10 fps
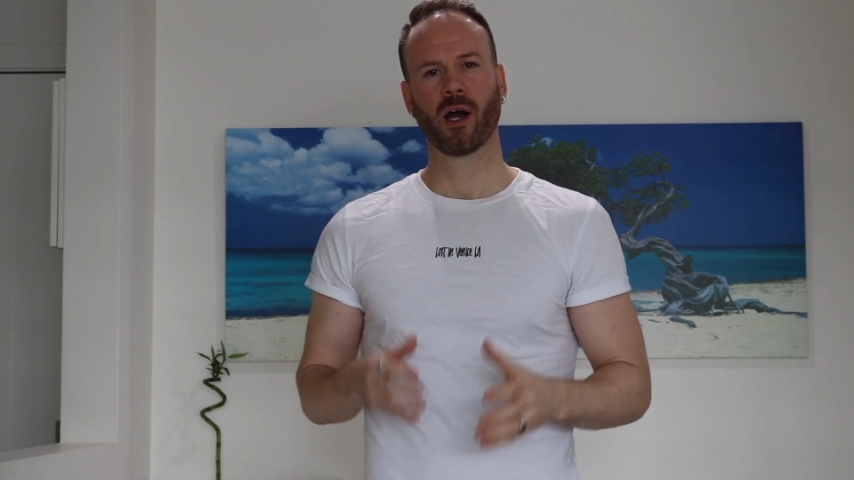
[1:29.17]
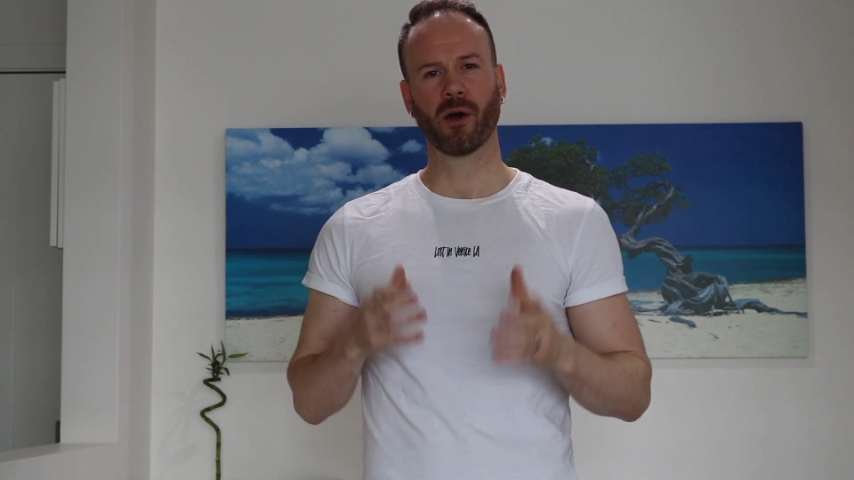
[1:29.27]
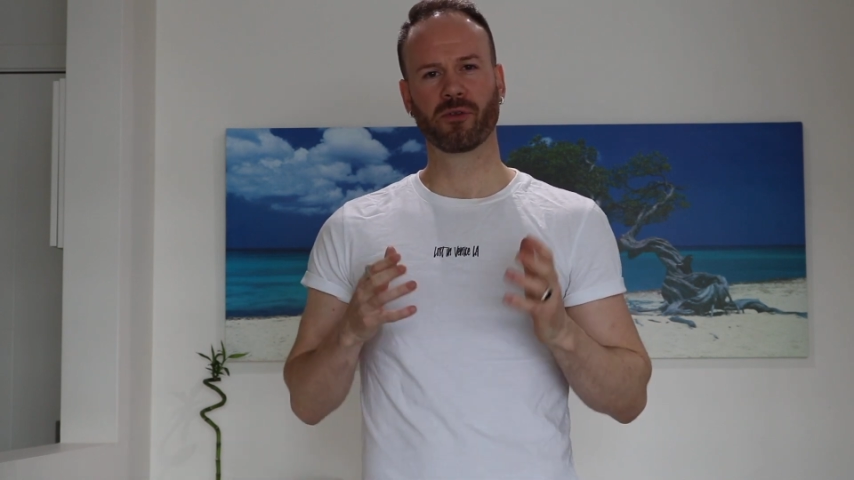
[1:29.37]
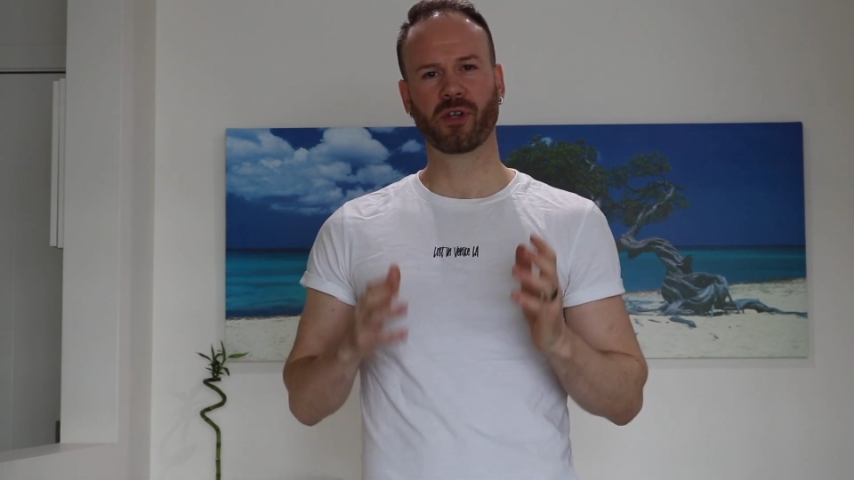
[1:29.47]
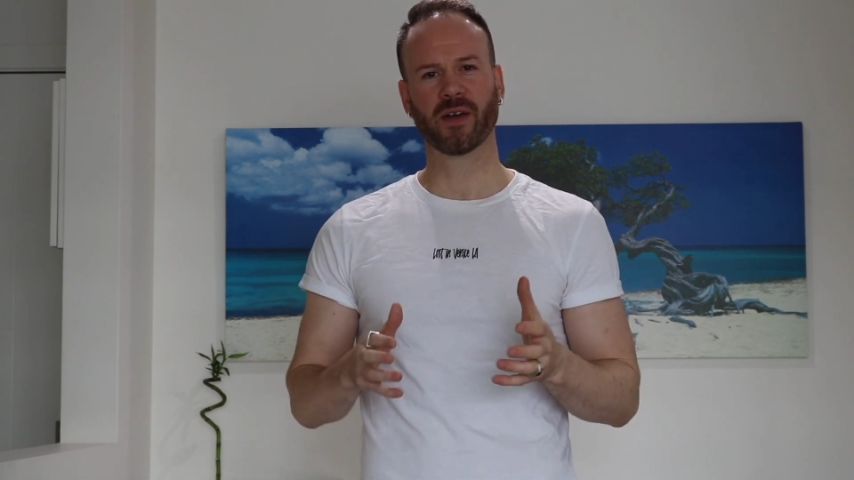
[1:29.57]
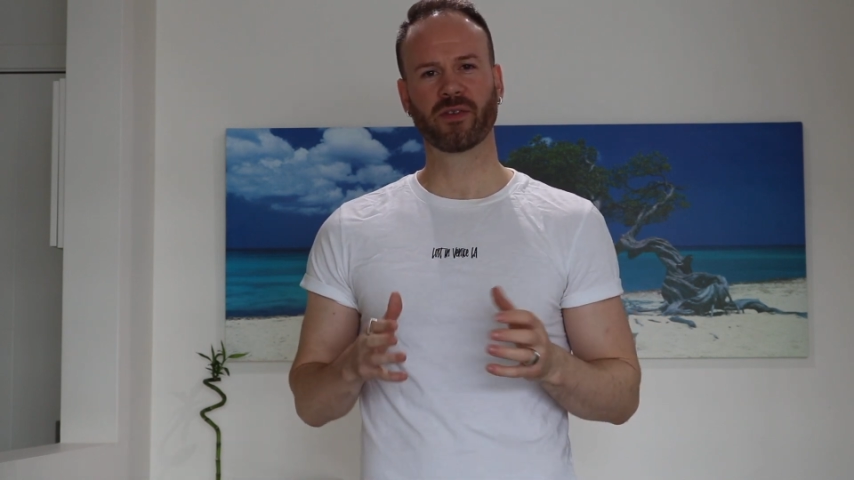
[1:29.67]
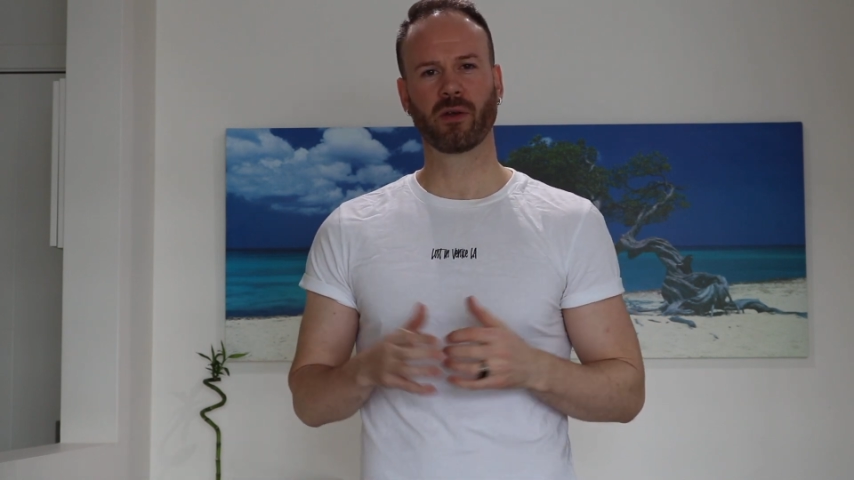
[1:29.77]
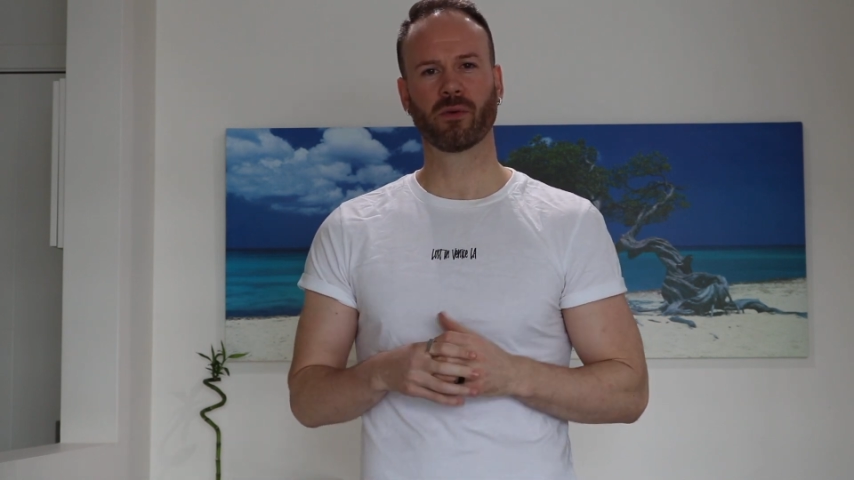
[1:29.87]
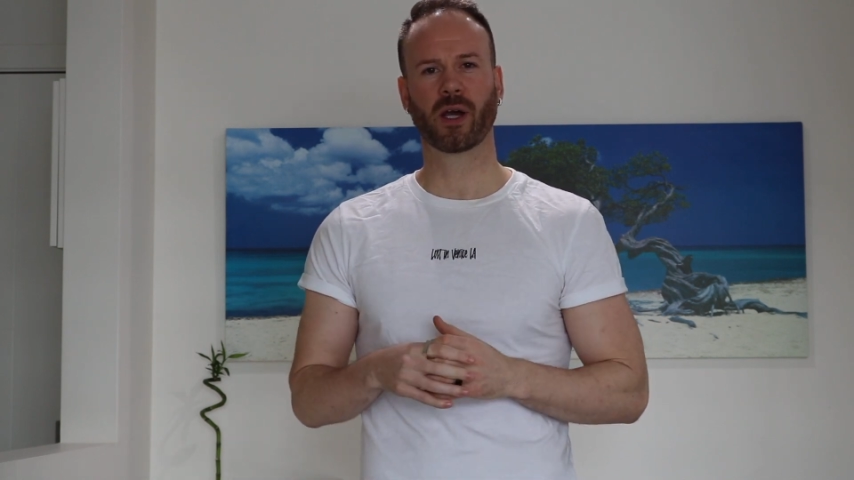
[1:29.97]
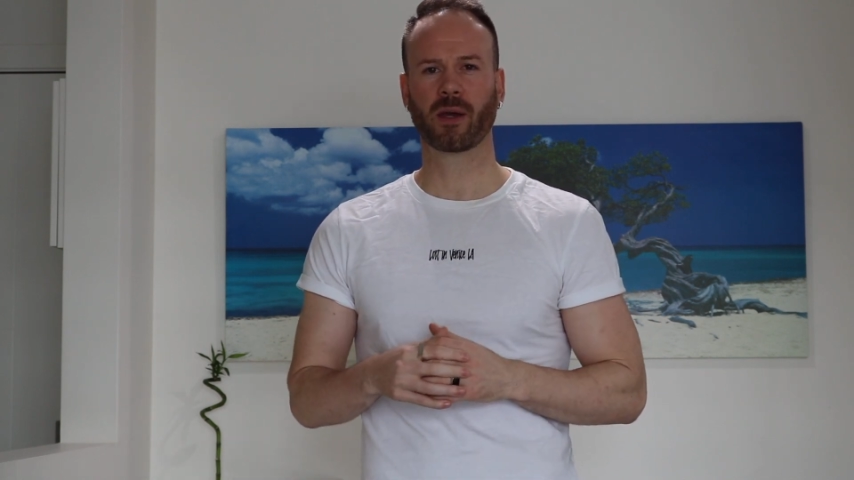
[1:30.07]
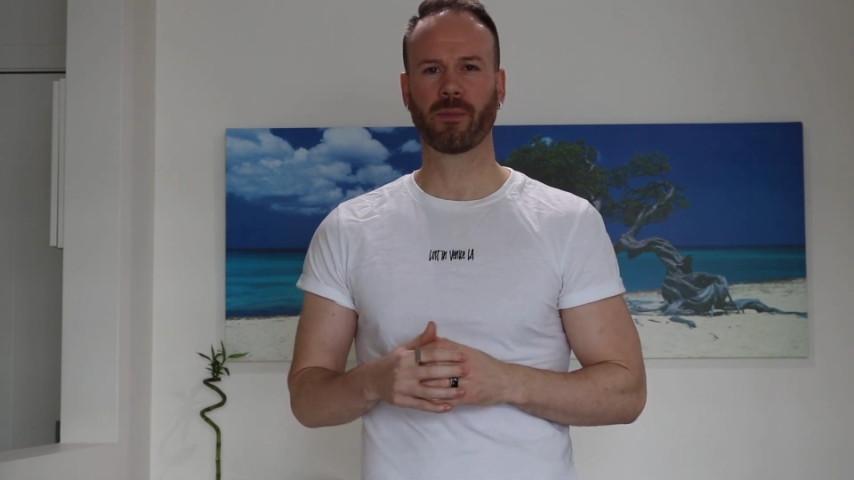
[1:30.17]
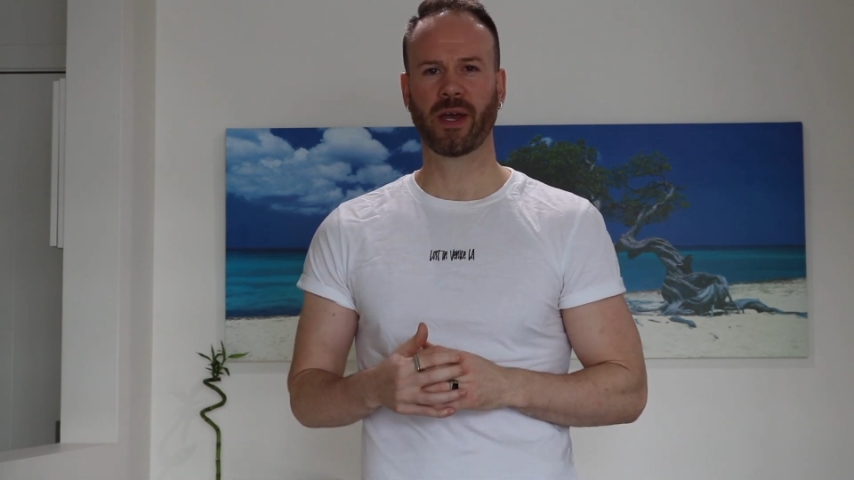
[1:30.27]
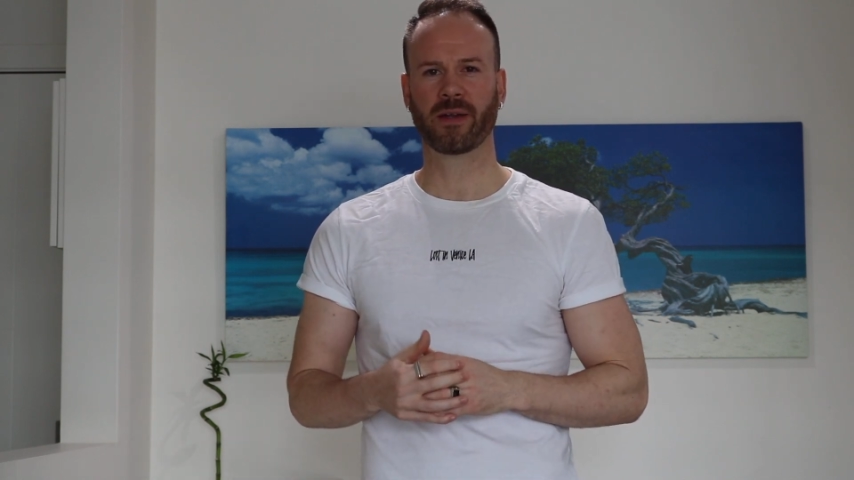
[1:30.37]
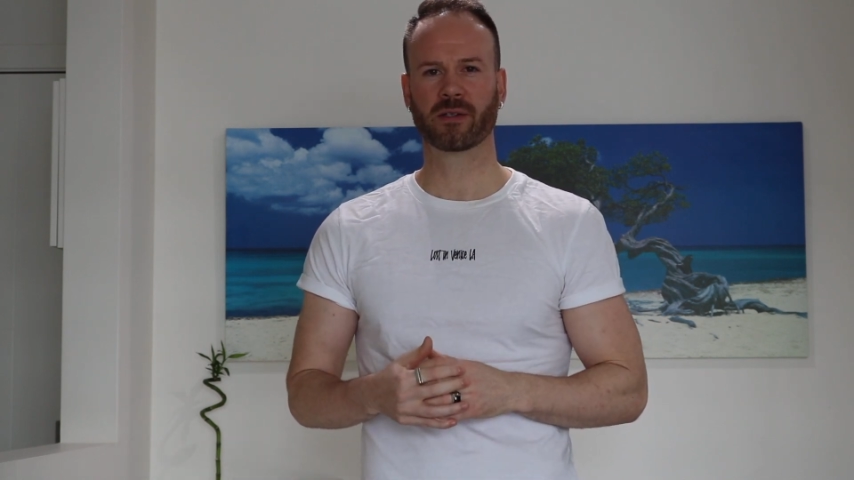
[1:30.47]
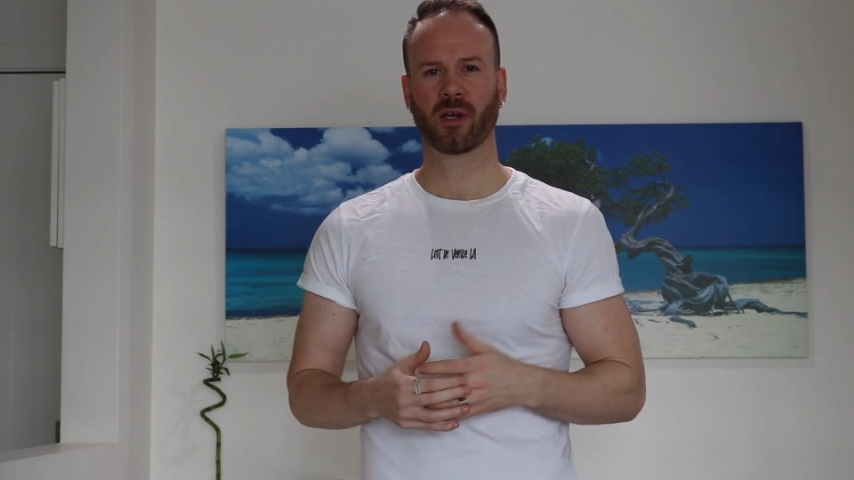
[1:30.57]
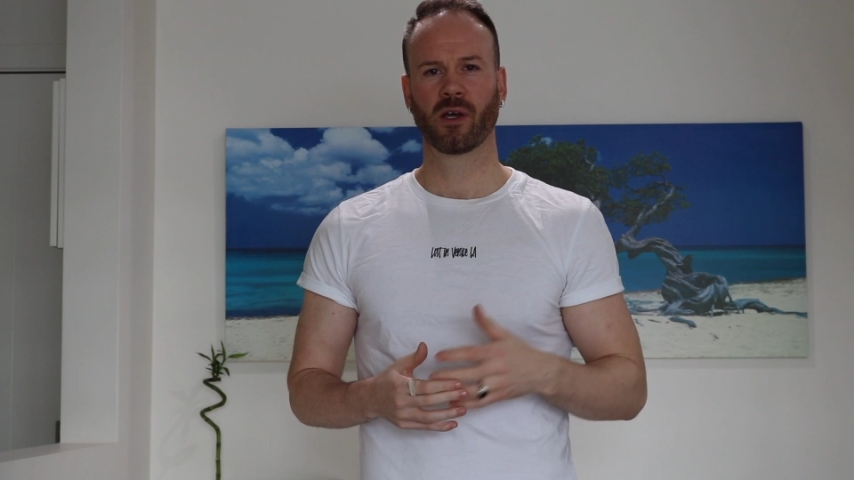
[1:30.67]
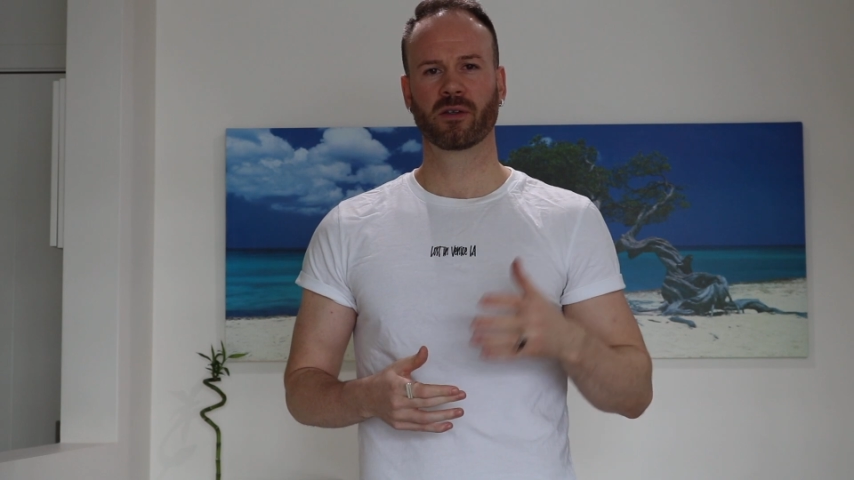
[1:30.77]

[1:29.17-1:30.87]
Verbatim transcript: I would definitely recommend